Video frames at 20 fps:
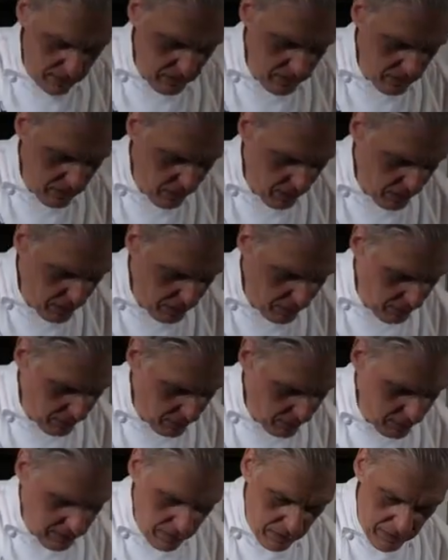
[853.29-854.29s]
And I'm going to
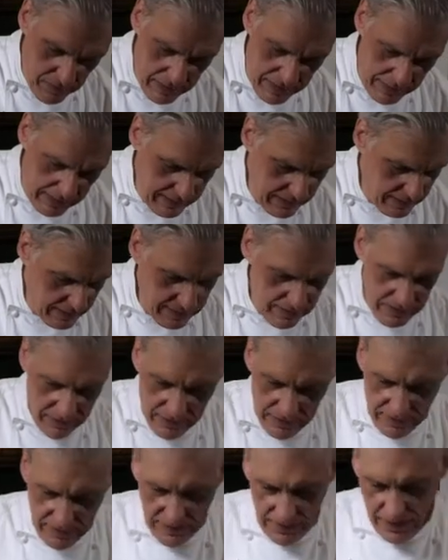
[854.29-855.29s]
put some like this on
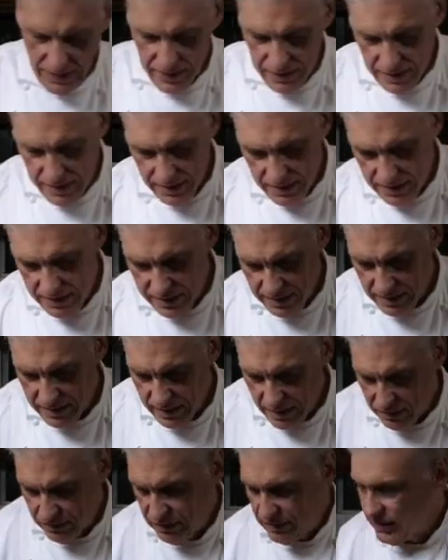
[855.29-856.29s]
the side,
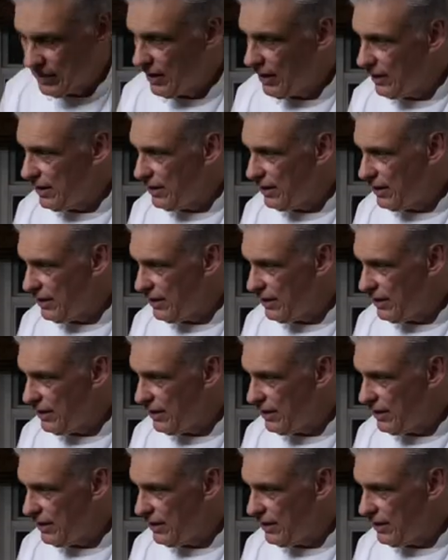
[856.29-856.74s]
outside.